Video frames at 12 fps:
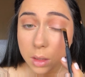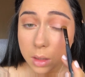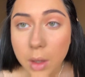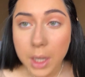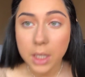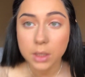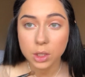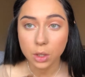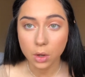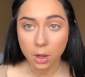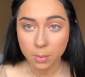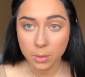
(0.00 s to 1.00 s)
Okay,
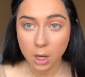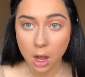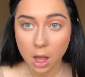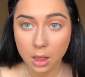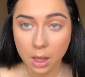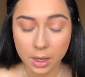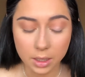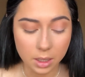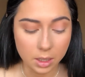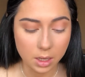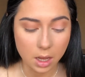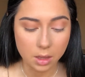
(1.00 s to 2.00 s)
so I'm not
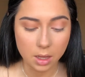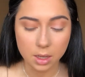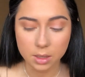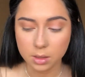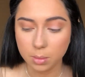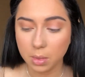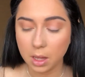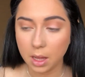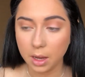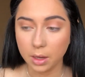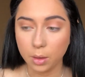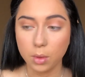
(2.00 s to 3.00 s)
liking how that is
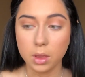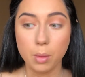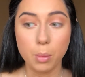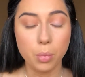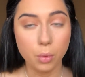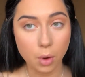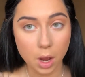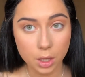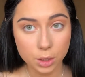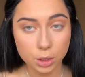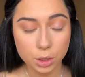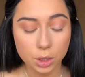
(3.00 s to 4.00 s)
applying with a
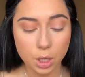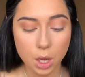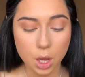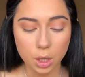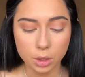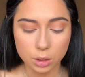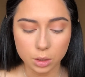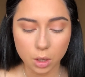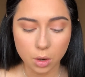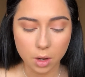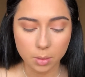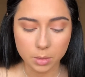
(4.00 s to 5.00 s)
brush, so
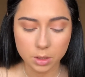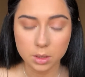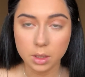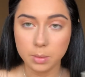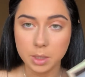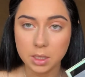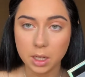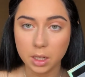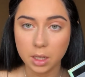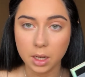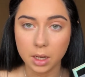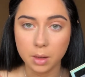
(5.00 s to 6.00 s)
I'm just going to be
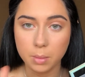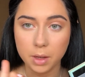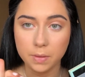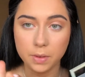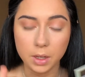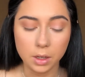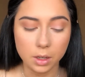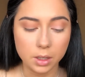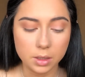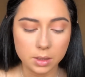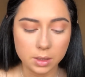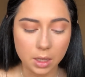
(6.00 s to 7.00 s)
taking my finger
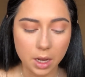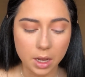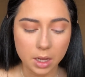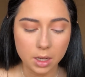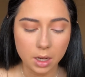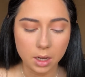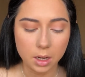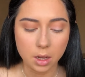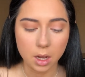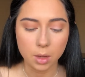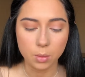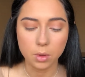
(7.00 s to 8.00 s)
instead, and
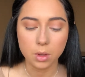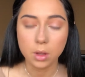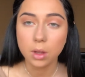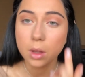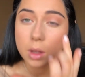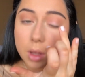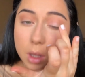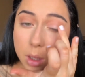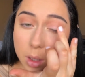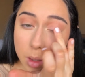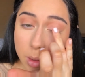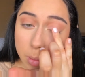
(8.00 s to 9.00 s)
I will
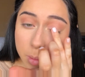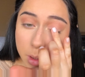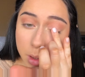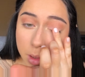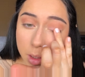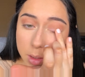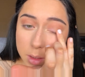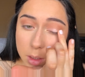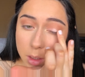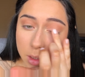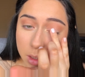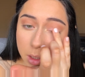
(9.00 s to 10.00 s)
put this
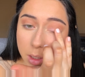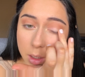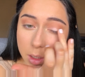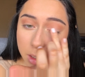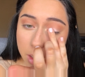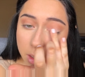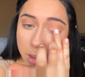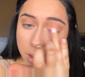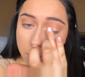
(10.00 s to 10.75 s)
on the eye.